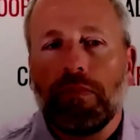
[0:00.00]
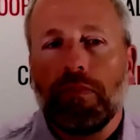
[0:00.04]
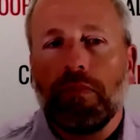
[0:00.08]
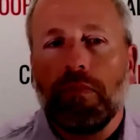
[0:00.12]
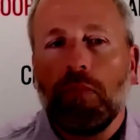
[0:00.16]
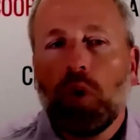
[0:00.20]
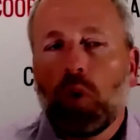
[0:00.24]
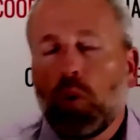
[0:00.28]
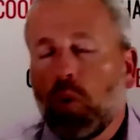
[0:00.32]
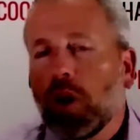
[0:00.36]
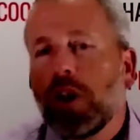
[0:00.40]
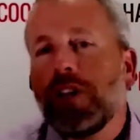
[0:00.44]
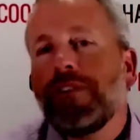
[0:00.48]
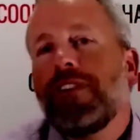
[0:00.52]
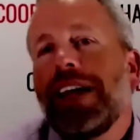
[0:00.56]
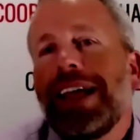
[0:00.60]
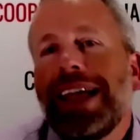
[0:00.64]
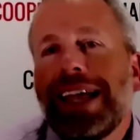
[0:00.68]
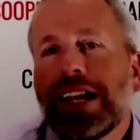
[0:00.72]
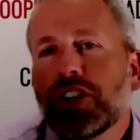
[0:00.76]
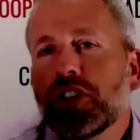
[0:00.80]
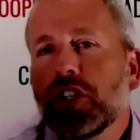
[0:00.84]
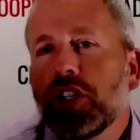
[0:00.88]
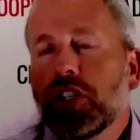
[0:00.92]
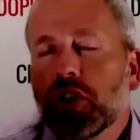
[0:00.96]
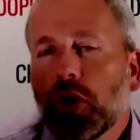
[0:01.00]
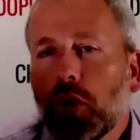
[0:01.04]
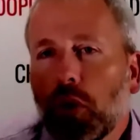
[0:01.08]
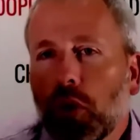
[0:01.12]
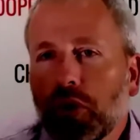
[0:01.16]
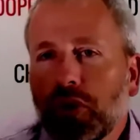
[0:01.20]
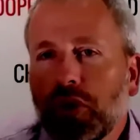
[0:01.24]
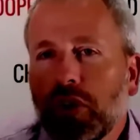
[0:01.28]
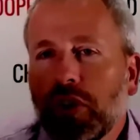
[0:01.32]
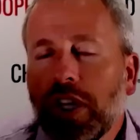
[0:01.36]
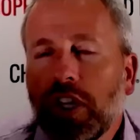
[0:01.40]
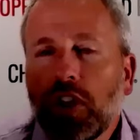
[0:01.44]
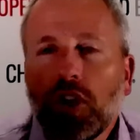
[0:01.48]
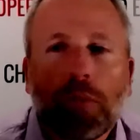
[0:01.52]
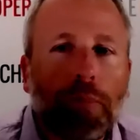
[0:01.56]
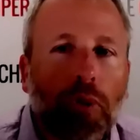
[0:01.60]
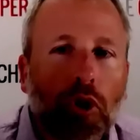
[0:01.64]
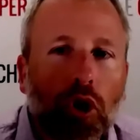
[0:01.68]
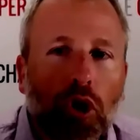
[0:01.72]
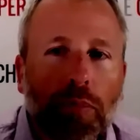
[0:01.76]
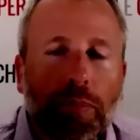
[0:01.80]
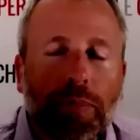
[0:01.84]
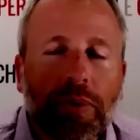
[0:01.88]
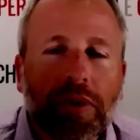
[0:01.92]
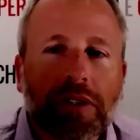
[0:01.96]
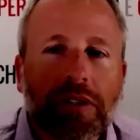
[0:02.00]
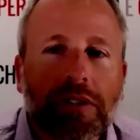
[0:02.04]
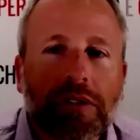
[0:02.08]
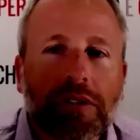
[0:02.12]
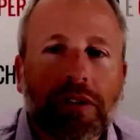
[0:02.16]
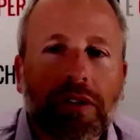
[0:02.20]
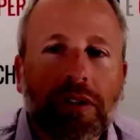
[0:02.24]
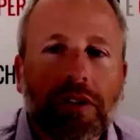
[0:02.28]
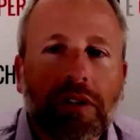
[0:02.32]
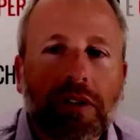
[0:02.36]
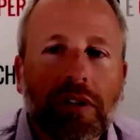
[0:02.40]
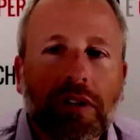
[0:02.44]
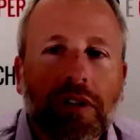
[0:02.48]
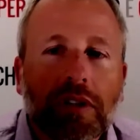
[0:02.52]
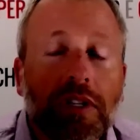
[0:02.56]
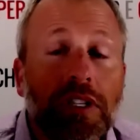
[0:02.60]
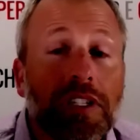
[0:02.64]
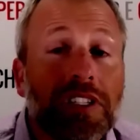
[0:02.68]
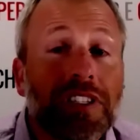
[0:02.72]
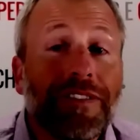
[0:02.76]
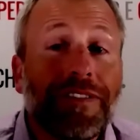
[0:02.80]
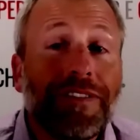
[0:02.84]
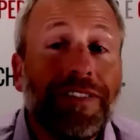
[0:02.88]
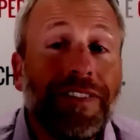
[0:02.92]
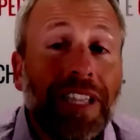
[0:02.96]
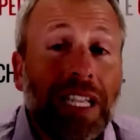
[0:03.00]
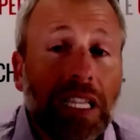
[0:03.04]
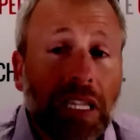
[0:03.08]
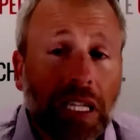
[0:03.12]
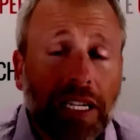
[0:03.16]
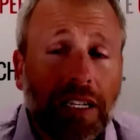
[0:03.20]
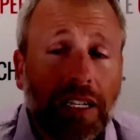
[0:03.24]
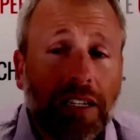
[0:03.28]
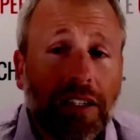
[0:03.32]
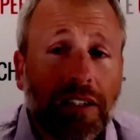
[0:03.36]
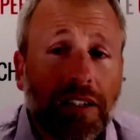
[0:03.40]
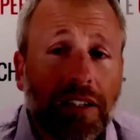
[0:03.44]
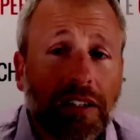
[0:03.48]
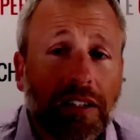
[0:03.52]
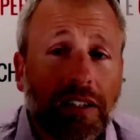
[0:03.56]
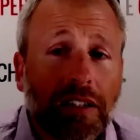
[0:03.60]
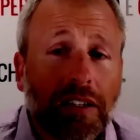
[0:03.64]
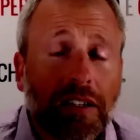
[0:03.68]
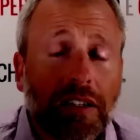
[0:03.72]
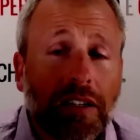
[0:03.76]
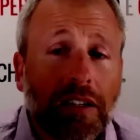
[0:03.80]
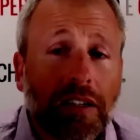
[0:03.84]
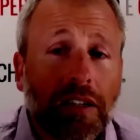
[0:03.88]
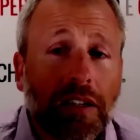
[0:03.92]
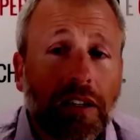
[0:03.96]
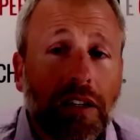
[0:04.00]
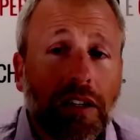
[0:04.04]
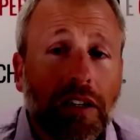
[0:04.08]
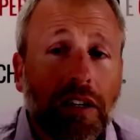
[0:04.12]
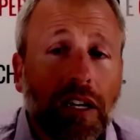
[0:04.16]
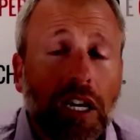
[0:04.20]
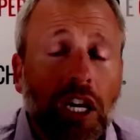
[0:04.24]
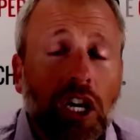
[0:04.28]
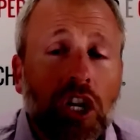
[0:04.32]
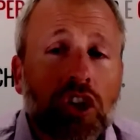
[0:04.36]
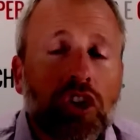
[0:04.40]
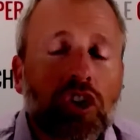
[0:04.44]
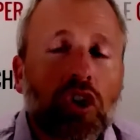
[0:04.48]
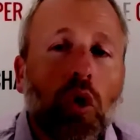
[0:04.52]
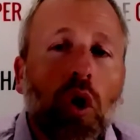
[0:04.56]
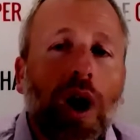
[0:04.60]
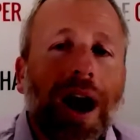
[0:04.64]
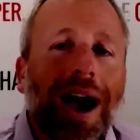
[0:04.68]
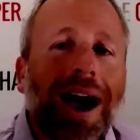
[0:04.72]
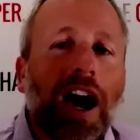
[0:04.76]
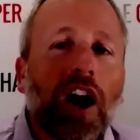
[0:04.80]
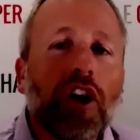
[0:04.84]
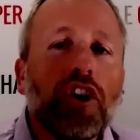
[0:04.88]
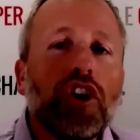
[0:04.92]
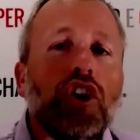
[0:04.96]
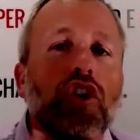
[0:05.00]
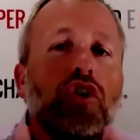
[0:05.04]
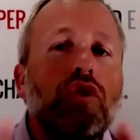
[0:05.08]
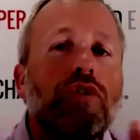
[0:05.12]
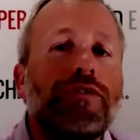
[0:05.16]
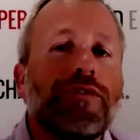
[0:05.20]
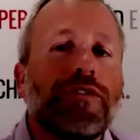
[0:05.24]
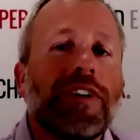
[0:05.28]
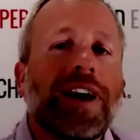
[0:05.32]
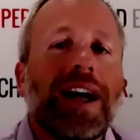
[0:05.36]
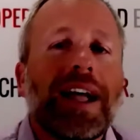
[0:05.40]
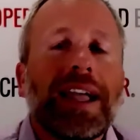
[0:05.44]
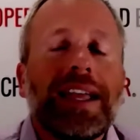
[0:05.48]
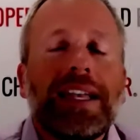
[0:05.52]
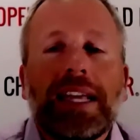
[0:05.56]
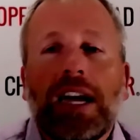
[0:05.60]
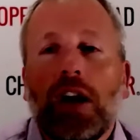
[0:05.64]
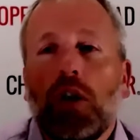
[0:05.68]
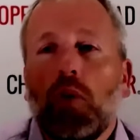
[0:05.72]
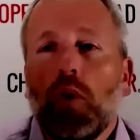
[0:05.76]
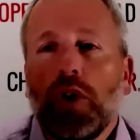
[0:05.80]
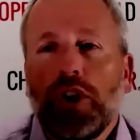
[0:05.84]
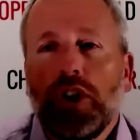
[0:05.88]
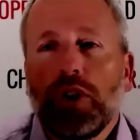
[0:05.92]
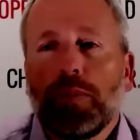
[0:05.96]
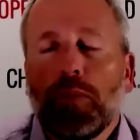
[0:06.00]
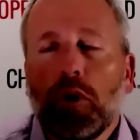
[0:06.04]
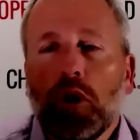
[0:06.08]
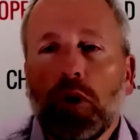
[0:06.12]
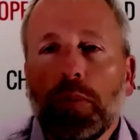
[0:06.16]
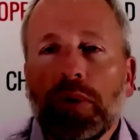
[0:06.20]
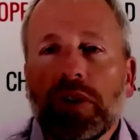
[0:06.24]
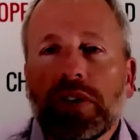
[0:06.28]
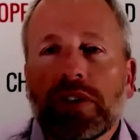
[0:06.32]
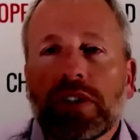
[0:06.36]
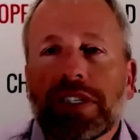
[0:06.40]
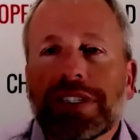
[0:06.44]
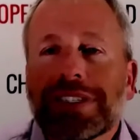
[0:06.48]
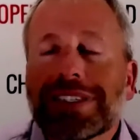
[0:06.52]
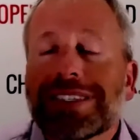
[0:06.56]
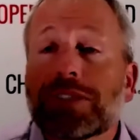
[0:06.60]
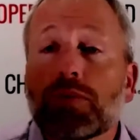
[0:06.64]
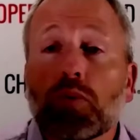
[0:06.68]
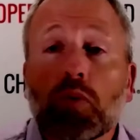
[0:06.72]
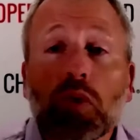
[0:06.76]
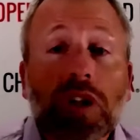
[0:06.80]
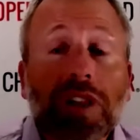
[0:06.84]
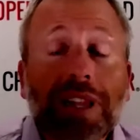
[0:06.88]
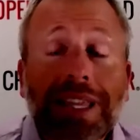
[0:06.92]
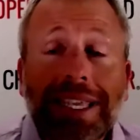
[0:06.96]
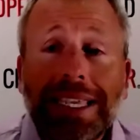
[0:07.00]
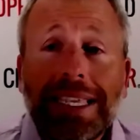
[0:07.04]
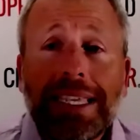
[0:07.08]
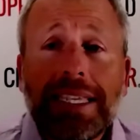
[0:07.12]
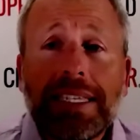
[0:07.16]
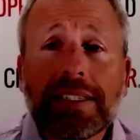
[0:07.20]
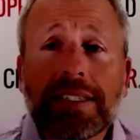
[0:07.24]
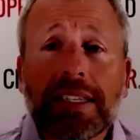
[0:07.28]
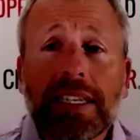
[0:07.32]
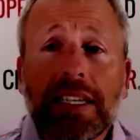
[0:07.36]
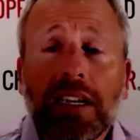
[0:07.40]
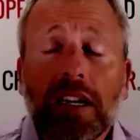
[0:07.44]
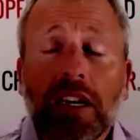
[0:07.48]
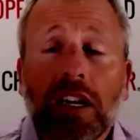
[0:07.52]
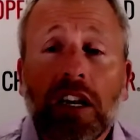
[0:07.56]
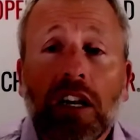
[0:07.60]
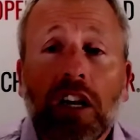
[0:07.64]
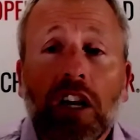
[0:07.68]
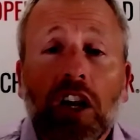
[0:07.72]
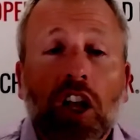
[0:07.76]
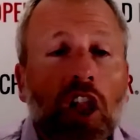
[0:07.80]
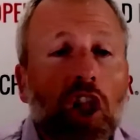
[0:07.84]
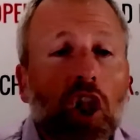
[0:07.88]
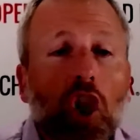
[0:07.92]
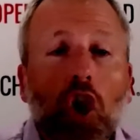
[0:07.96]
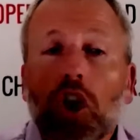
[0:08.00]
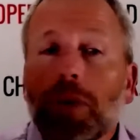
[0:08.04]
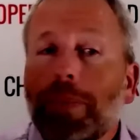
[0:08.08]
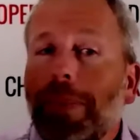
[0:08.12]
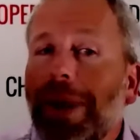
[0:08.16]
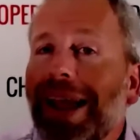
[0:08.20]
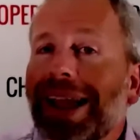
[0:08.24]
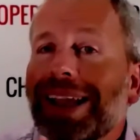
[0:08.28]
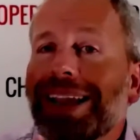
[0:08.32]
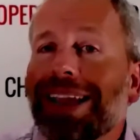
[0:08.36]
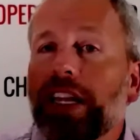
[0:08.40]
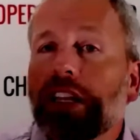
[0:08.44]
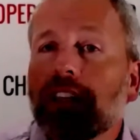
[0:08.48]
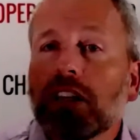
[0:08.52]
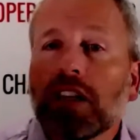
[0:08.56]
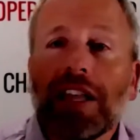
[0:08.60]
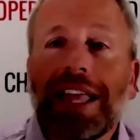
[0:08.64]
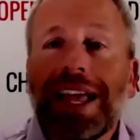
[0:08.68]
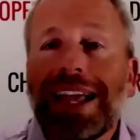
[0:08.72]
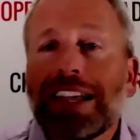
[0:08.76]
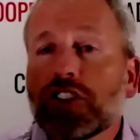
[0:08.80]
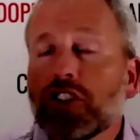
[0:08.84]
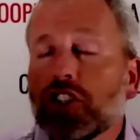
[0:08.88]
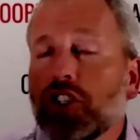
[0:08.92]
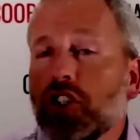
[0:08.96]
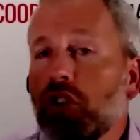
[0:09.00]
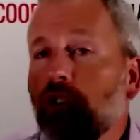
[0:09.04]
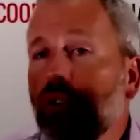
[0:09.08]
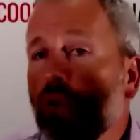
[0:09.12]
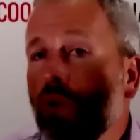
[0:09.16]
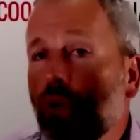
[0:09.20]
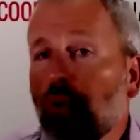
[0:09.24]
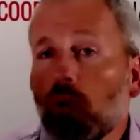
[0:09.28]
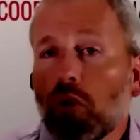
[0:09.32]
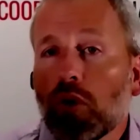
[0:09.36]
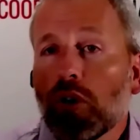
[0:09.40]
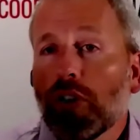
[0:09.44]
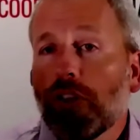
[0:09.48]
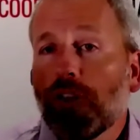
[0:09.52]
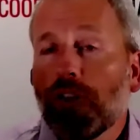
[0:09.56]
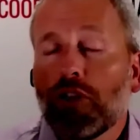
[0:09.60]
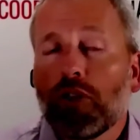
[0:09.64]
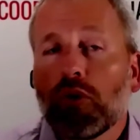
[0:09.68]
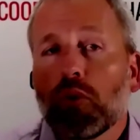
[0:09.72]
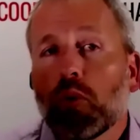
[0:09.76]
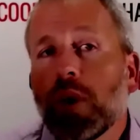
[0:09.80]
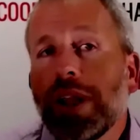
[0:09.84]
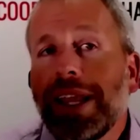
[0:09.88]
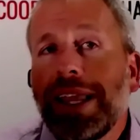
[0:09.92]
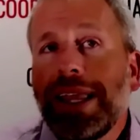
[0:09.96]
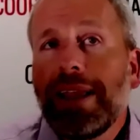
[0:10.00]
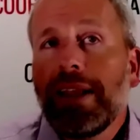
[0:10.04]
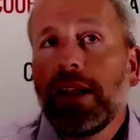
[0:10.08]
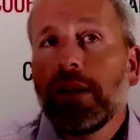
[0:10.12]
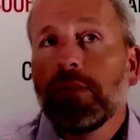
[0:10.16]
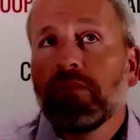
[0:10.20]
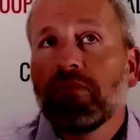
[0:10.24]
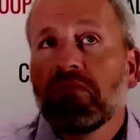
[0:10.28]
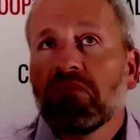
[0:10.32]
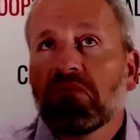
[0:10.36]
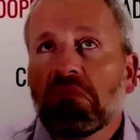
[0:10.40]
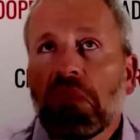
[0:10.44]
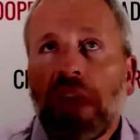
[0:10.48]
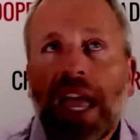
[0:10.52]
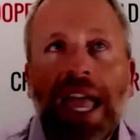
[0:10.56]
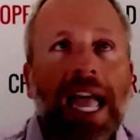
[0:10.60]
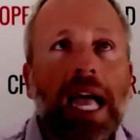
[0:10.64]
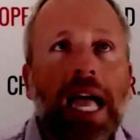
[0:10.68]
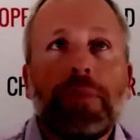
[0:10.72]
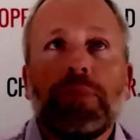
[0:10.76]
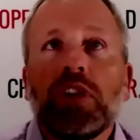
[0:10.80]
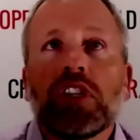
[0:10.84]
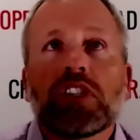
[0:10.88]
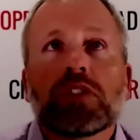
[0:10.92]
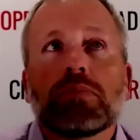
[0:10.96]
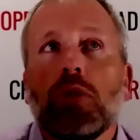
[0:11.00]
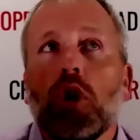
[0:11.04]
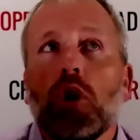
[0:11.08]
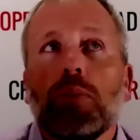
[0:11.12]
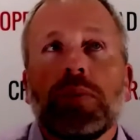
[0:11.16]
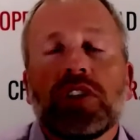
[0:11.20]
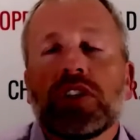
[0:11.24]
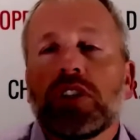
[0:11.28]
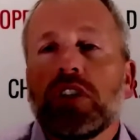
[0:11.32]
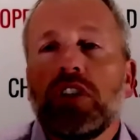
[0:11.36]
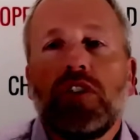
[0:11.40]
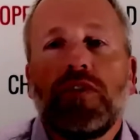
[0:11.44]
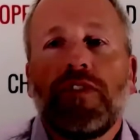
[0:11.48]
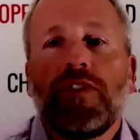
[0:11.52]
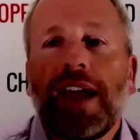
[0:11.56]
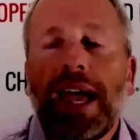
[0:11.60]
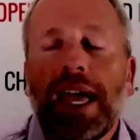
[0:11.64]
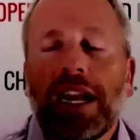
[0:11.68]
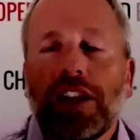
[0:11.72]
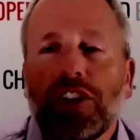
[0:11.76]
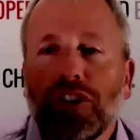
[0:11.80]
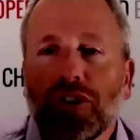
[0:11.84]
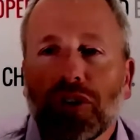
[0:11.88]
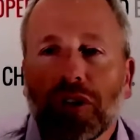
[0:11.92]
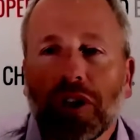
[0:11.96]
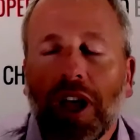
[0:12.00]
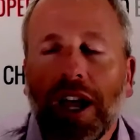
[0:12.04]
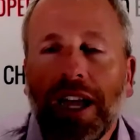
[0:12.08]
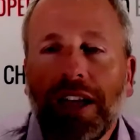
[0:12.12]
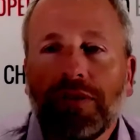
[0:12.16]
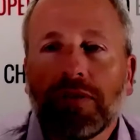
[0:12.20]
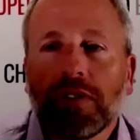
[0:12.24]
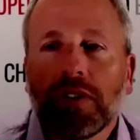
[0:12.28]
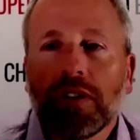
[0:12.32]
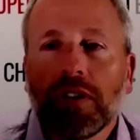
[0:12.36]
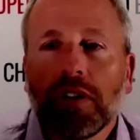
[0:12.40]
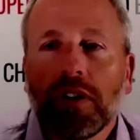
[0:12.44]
But what if I actually told you that your purpose is a feeling? So how do you find out what your purpose is really easy. Look back at the last 2 or 3 happiest moments that you've had in your life.